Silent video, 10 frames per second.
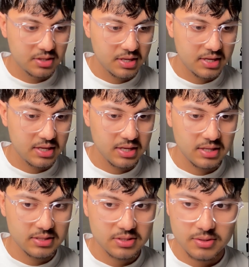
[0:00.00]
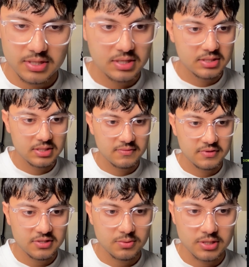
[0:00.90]
and let's go ahead and see if
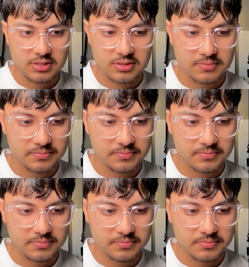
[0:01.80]
this works.